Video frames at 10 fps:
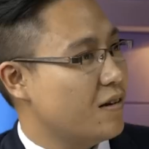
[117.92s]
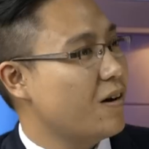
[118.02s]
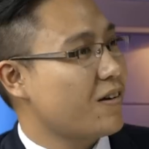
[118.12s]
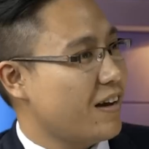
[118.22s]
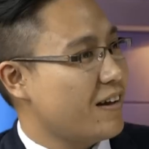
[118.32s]

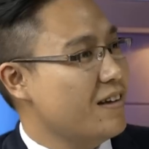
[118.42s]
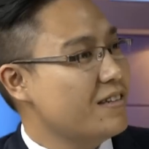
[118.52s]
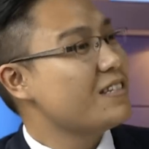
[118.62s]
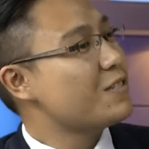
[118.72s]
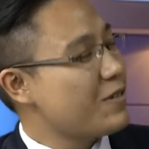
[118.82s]
Okay,
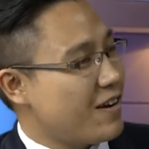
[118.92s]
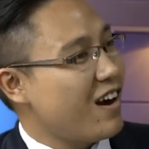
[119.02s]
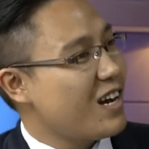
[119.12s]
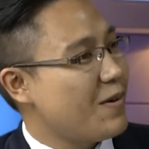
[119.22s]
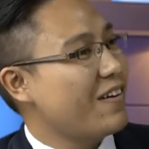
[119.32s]
since we
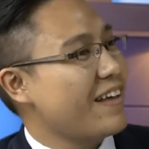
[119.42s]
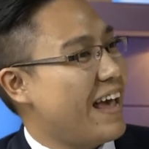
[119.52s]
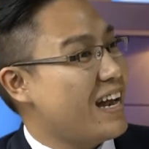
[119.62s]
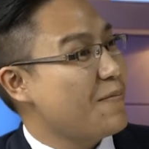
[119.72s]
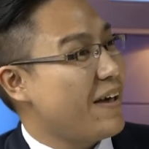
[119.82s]
talk about the
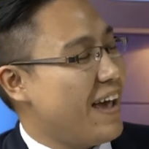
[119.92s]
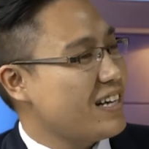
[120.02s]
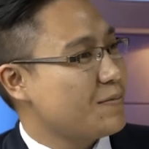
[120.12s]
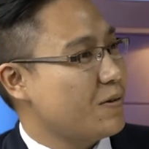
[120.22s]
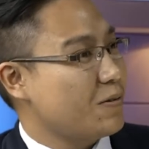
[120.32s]
Anime
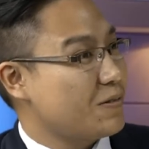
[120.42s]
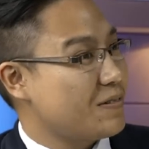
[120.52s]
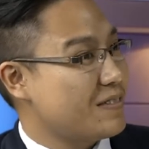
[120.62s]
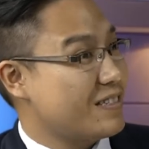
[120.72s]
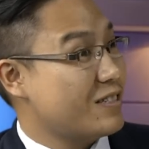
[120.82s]
Expo
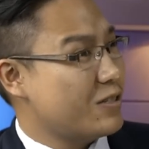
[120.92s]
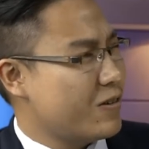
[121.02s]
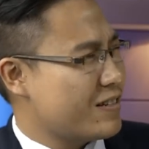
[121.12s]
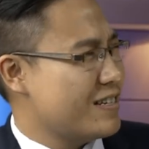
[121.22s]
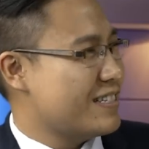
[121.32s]

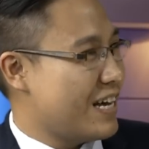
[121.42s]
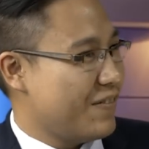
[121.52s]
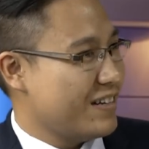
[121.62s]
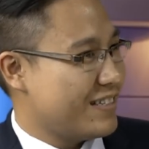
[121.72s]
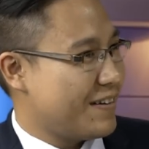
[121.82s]

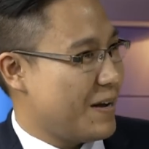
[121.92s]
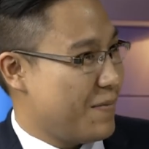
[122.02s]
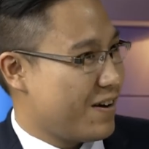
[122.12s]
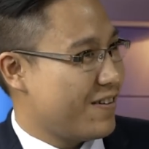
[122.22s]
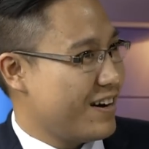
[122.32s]
2007,
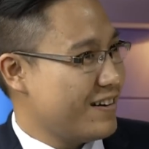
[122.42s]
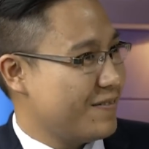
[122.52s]
am I correct?